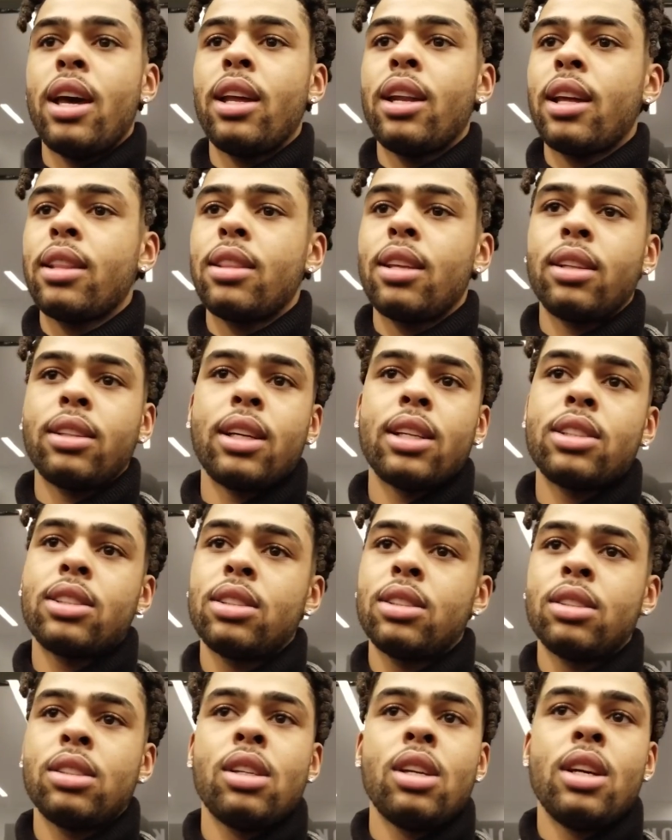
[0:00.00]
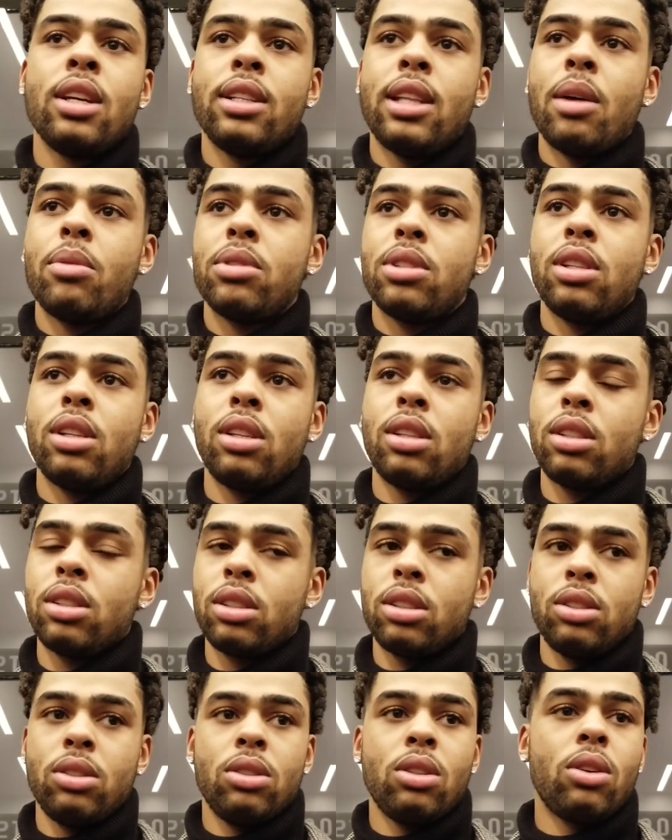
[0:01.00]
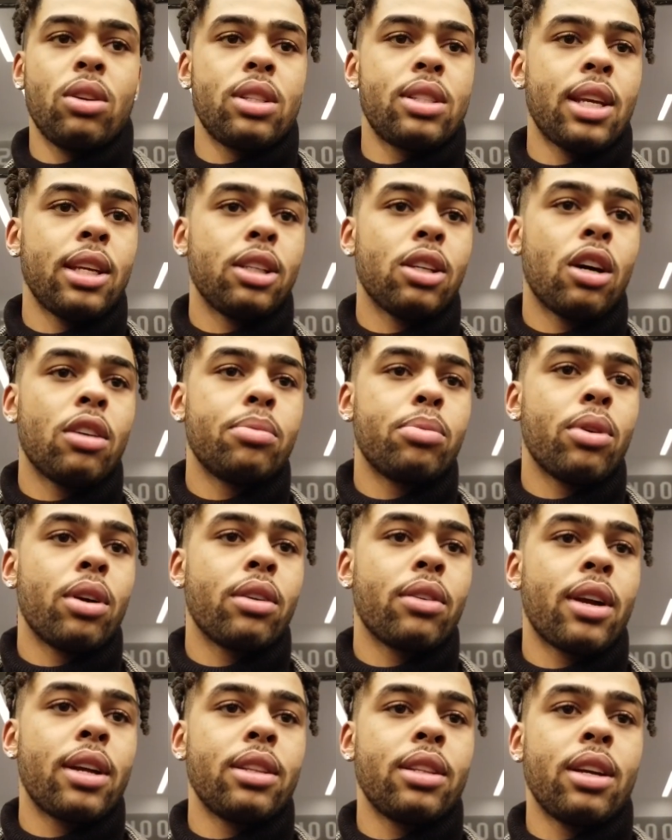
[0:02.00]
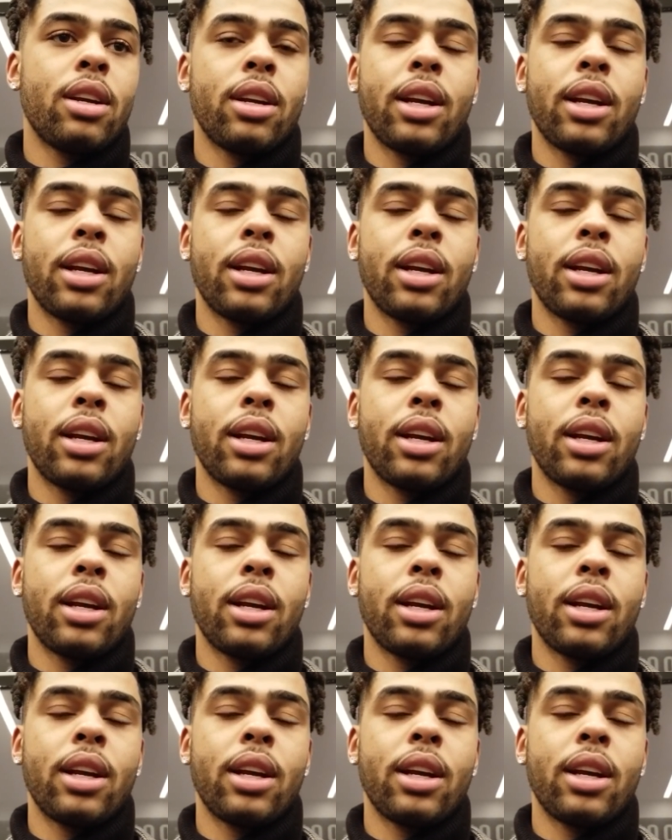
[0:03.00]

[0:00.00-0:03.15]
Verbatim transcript: And I think that's that was the, you know, the takeoff point right there.